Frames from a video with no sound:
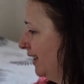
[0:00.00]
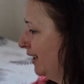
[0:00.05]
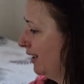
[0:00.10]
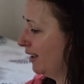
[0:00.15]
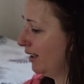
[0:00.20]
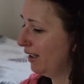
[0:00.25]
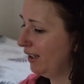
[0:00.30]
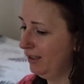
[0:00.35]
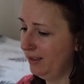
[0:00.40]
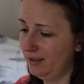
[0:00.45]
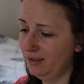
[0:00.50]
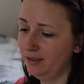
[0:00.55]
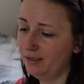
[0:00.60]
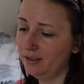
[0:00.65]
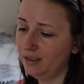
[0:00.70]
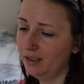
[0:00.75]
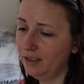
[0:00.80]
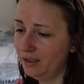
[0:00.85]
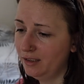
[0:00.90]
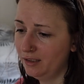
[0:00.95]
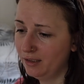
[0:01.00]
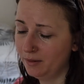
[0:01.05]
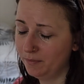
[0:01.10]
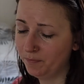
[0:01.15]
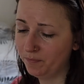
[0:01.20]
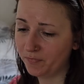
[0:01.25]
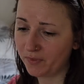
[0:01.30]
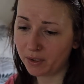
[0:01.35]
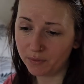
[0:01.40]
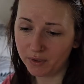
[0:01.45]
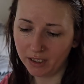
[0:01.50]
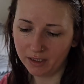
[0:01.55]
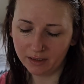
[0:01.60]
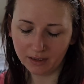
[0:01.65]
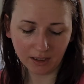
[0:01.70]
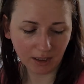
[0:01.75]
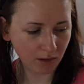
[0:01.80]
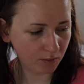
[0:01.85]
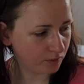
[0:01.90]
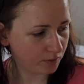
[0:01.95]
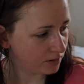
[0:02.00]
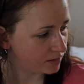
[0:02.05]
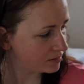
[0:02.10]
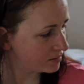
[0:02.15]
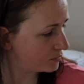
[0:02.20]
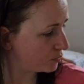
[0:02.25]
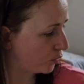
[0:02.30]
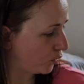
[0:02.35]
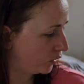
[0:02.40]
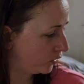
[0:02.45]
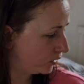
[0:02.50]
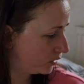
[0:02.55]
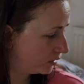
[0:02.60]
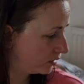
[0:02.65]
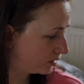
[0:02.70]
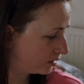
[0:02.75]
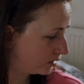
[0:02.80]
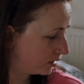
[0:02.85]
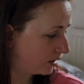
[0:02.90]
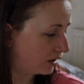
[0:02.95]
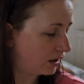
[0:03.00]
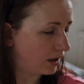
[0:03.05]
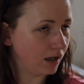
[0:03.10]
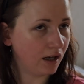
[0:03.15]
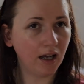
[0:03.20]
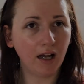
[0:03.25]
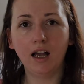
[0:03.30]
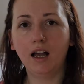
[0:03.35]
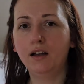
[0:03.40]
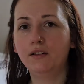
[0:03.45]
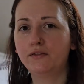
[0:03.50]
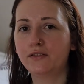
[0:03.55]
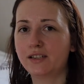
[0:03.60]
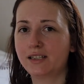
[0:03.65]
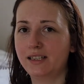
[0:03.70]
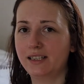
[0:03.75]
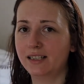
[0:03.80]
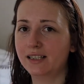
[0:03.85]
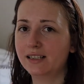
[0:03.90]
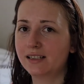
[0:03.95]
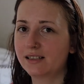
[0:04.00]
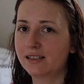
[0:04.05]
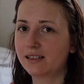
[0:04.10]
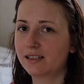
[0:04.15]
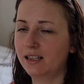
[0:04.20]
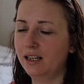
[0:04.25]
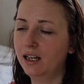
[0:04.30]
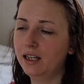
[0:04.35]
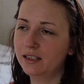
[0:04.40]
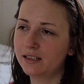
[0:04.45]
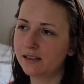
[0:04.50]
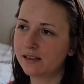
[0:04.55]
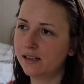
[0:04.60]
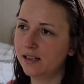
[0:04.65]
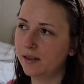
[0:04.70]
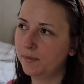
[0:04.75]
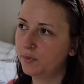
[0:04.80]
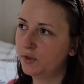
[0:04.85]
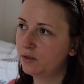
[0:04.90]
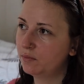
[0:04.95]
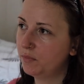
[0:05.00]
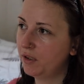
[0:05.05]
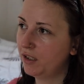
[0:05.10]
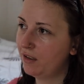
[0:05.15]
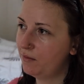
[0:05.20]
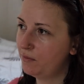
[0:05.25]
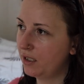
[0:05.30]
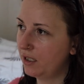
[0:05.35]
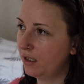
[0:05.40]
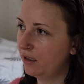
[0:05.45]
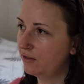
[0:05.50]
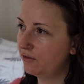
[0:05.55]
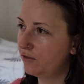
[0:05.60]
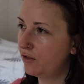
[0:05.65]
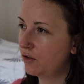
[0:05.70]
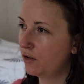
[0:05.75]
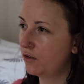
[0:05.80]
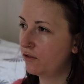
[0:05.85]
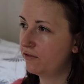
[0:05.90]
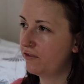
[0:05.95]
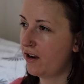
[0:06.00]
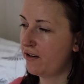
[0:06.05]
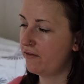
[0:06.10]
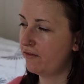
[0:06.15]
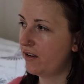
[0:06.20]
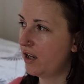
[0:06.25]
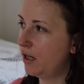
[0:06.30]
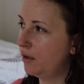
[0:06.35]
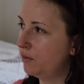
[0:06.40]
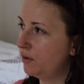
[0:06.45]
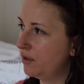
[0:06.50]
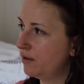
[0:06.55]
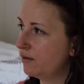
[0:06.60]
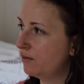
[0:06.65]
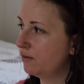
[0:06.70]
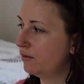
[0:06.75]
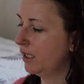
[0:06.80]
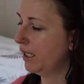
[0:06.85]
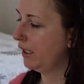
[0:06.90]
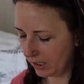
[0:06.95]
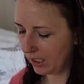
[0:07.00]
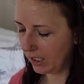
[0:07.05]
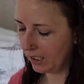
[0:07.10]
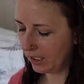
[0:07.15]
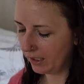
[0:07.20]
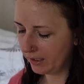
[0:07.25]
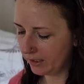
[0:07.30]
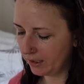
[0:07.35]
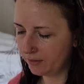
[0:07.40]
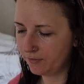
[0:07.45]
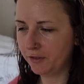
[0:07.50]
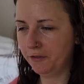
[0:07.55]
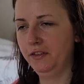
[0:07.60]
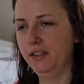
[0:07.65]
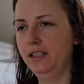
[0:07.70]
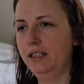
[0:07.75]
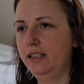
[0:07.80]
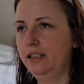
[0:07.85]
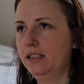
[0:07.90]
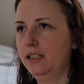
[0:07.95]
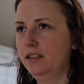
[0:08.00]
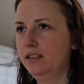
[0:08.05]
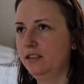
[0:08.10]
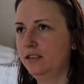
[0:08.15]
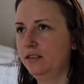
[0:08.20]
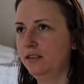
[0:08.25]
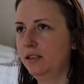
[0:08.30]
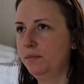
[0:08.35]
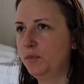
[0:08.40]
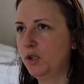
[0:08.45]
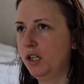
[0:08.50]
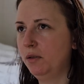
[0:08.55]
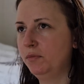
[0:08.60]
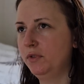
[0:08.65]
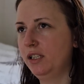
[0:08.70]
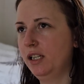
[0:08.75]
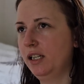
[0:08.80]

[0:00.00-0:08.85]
And right now is what? 6:30. I slept maybe 4 or 5 hours today. I have a feeling that in probably